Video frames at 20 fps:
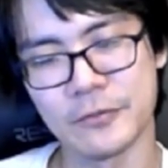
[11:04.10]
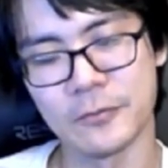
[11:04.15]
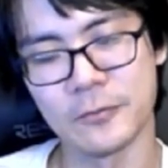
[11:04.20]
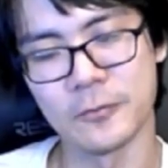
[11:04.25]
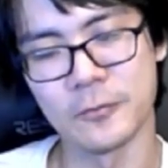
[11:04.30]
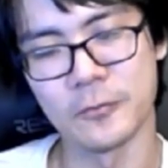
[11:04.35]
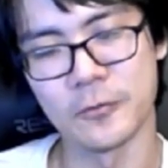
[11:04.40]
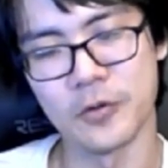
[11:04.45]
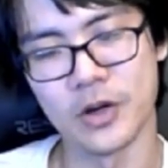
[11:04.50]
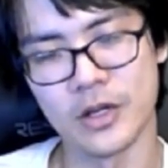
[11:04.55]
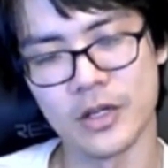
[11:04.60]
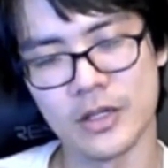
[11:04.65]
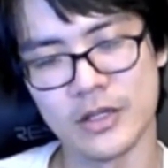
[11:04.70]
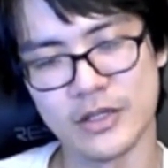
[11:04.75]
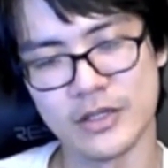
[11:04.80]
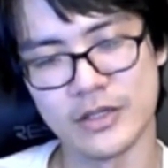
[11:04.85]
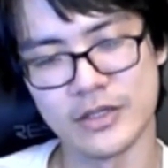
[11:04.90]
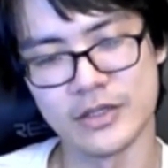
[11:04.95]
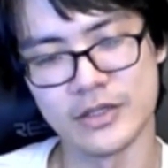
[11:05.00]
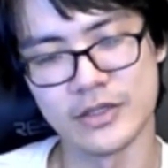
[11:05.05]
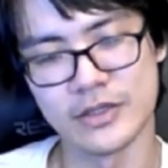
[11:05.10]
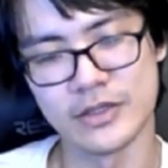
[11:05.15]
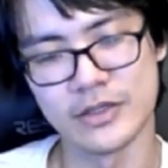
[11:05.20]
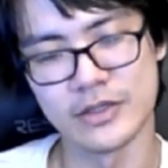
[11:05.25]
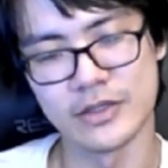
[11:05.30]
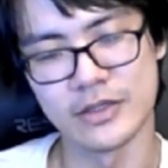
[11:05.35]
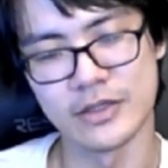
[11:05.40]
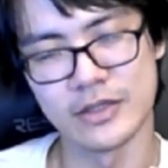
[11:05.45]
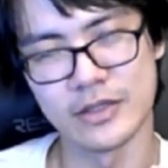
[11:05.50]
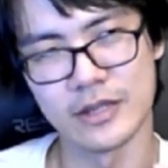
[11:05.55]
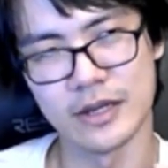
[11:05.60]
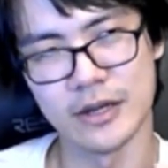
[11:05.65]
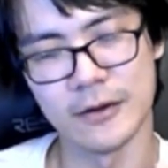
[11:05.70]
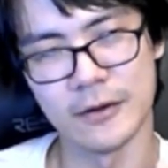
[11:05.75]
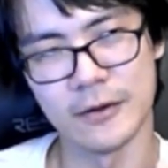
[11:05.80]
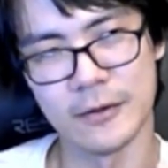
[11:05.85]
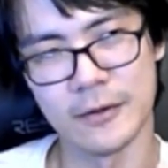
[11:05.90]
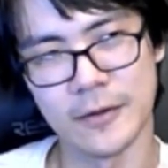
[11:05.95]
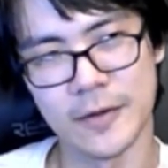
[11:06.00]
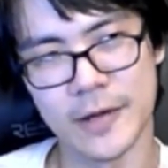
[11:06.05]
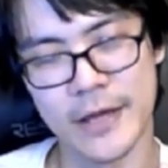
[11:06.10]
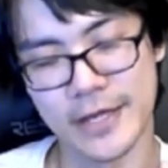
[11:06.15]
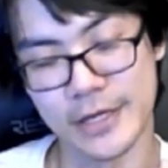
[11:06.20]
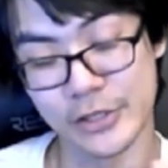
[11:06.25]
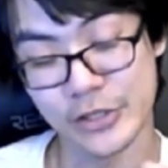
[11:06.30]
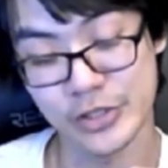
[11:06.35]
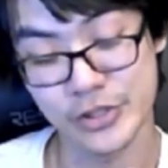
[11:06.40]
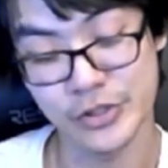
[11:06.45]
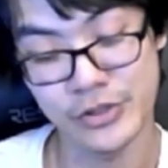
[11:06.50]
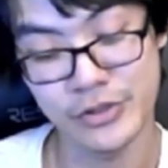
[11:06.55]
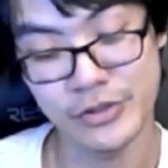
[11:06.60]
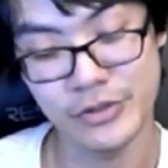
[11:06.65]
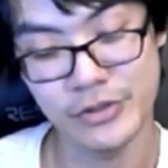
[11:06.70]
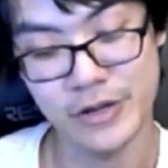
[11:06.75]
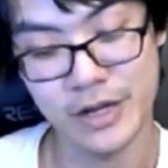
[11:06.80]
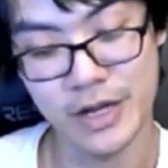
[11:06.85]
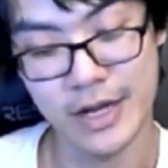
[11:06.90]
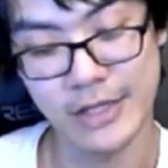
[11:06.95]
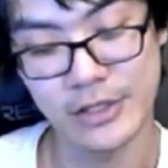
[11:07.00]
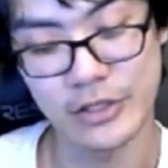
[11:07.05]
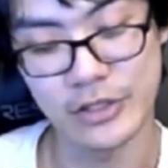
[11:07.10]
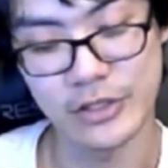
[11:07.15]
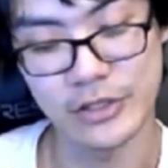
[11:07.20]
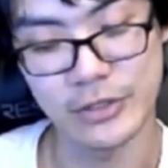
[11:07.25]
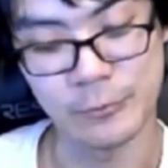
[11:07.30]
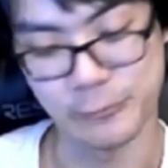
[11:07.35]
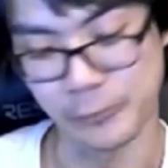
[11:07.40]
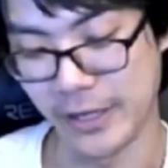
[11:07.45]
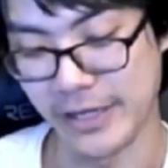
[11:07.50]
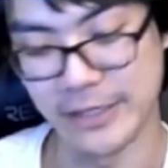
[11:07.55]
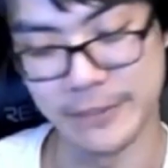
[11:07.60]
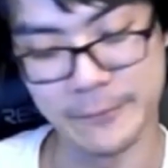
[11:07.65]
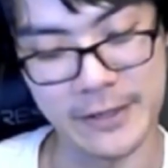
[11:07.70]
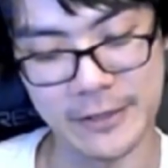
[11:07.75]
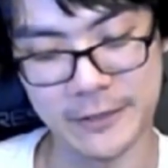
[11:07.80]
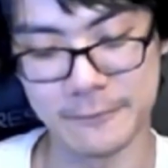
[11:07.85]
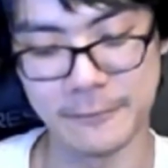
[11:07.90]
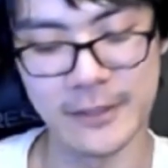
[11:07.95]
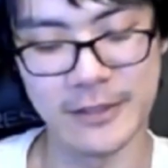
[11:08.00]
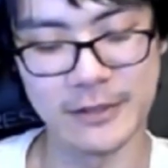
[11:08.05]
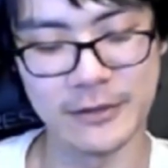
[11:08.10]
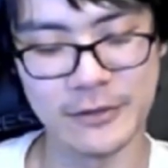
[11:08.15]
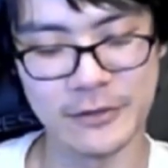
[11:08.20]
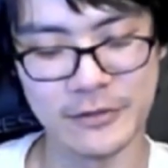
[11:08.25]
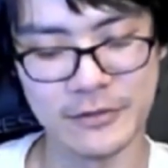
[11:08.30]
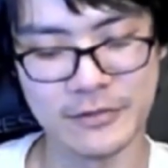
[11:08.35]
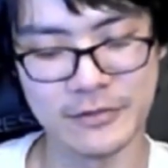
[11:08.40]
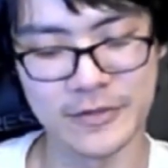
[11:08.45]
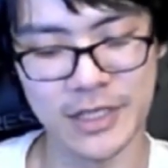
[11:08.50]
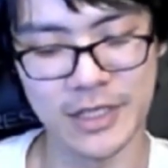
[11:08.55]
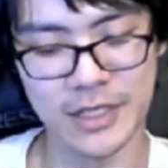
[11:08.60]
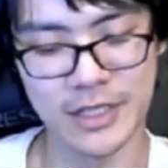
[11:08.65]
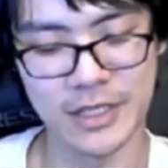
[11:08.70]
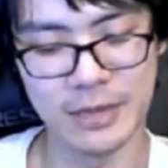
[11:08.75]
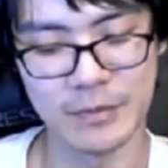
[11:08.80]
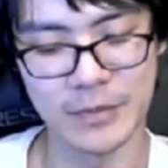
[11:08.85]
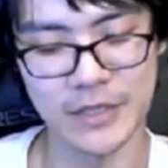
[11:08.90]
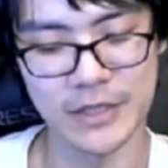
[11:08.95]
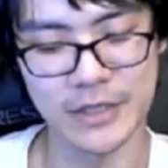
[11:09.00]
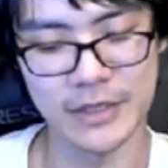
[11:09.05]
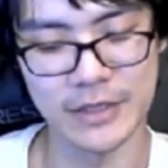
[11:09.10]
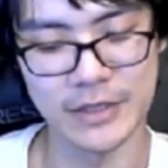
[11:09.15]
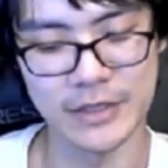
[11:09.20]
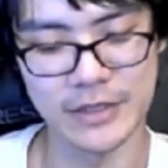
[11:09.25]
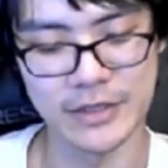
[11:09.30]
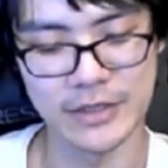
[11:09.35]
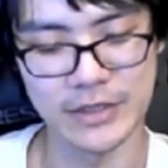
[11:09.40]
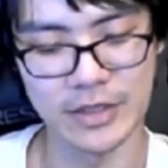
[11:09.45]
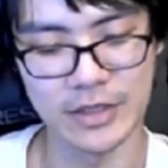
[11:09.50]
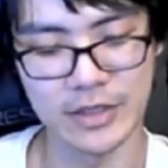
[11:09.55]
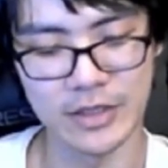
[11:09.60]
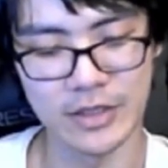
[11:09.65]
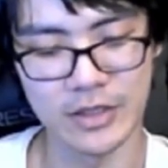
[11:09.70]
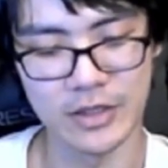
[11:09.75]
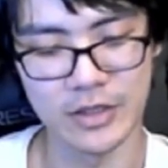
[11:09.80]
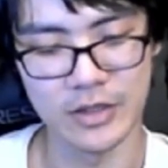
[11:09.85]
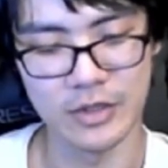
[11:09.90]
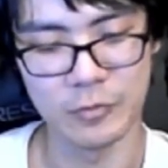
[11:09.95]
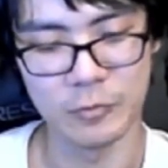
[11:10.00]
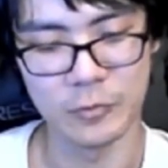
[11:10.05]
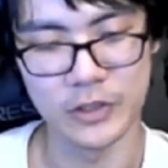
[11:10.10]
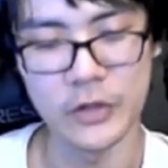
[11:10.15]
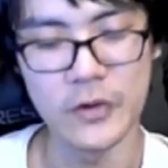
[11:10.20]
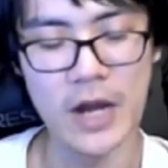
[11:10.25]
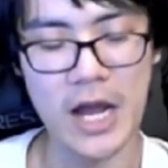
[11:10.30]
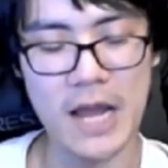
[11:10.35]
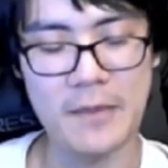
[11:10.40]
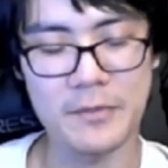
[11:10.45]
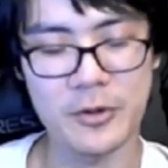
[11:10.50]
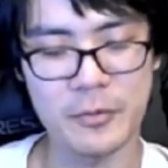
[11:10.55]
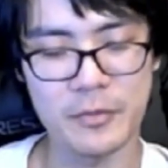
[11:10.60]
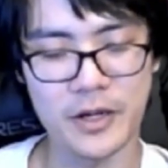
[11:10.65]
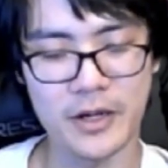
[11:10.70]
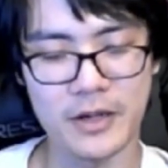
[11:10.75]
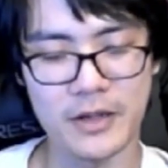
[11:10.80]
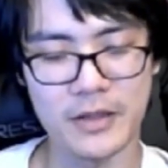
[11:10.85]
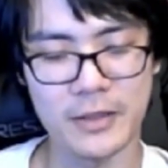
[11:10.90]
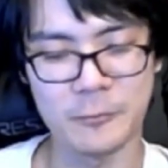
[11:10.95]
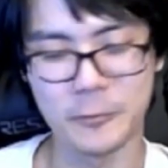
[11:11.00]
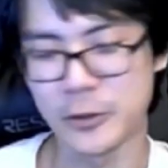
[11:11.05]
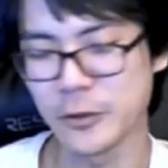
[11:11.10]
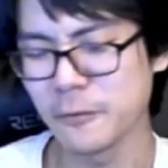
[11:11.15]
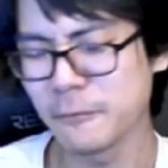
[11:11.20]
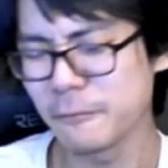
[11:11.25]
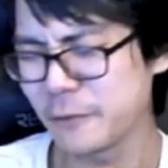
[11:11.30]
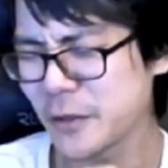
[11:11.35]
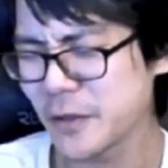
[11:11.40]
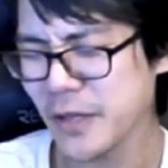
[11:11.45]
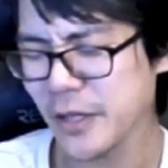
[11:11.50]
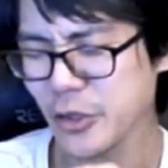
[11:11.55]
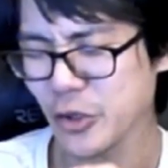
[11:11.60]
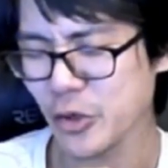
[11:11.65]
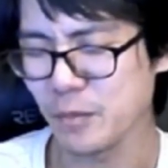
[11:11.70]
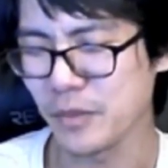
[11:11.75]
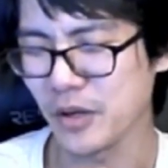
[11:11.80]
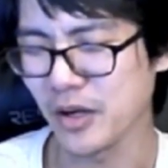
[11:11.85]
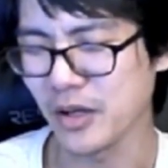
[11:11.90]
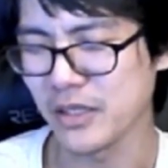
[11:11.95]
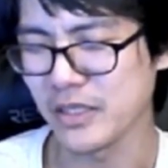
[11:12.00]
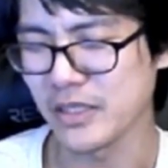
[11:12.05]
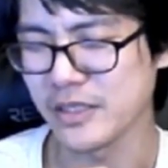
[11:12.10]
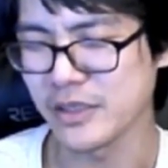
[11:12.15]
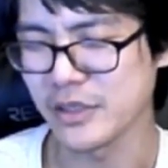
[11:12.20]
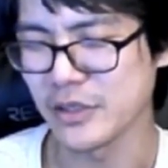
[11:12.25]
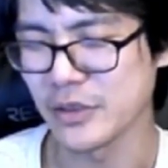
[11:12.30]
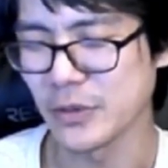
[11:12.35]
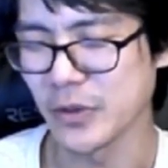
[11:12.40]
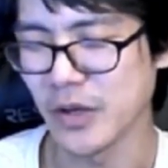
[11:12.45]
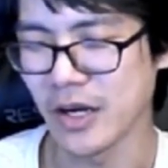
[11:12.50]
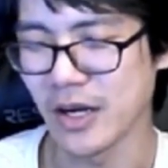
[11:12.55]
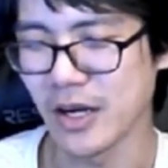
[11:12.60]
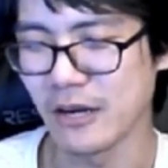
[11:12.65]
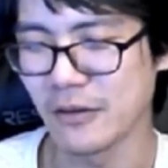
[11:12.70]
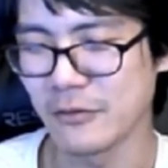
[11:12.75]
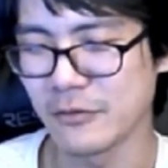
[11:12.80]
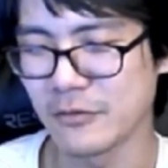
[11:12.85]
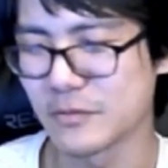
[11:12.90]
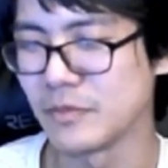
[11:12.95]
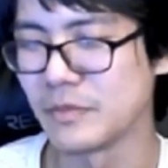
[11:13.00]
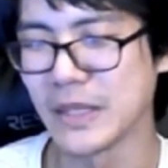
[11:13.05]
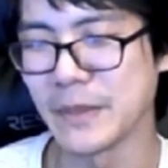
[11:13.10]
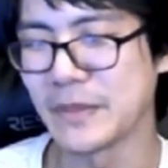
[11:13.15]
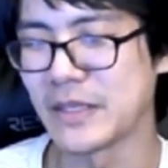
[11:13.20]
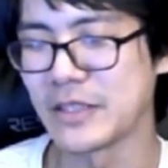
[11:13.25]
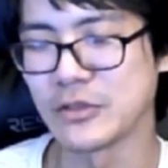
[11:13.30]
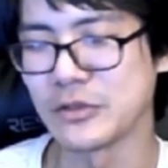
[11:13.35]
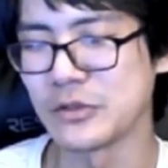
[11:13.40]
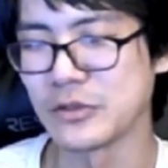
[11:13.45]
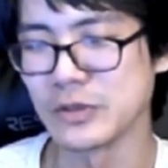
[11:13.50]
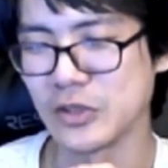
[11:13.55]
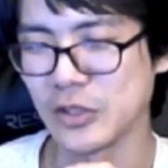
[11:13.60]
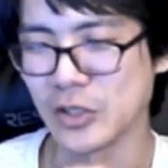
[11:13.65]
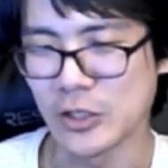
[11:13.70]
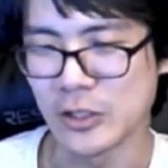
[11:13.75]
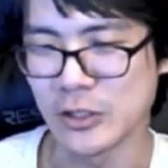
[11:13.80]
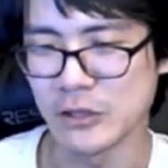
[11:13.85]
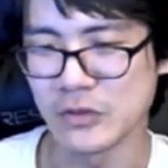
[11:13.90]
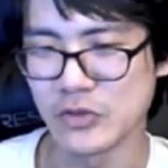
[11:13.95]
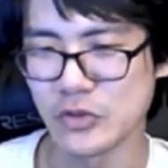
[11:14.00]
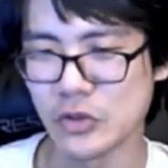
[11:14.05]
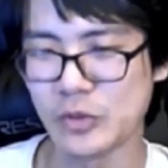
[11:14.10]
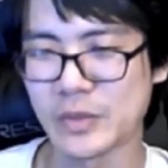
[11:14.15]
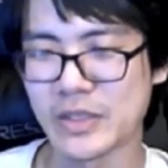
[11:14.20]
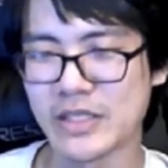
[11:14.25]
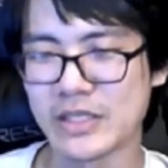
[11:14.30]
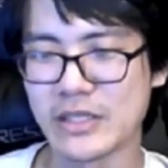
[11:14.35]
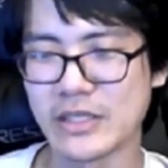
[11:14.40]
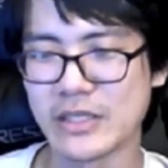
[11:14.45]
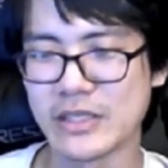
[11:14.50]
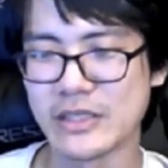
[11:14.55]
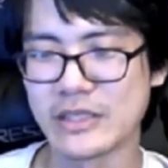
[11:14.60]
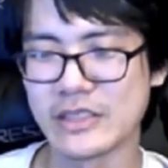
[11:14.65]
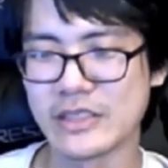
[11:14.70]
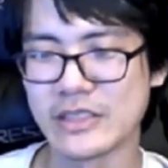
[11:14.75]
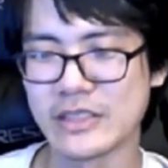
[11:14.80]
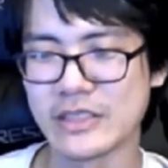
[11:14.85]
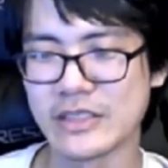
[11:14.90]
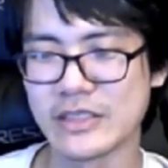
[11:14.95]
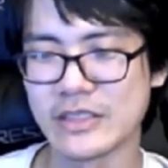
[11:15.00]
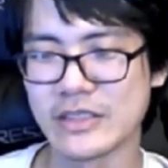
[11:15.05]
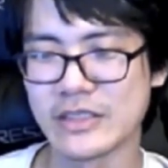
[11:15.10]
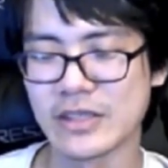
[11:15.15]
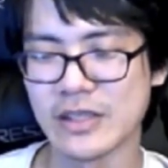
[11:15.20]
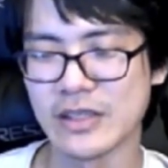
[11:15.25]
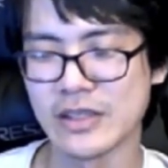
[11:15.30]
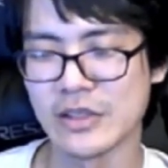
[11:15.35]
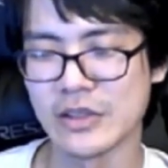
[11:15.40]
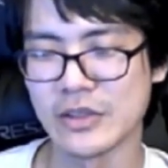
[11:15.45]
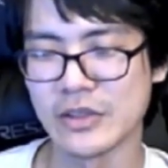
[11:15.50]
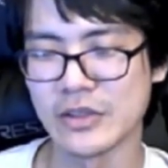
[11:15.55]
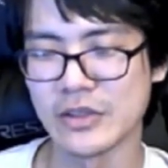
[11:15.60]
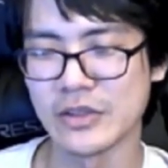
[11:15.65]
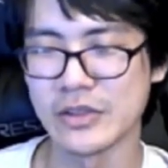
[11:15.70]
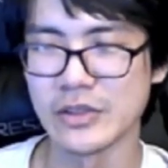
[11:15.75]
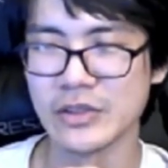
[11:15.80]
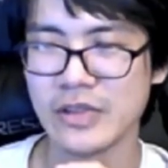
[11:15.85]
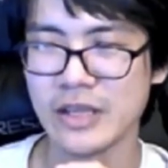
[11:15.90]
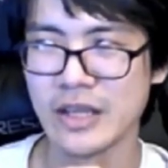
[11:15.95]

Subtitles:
was an issue, I just ran around the venue. Because when you hype your body, when you feel like your body is a little off, maybe due to nerves or because it's a little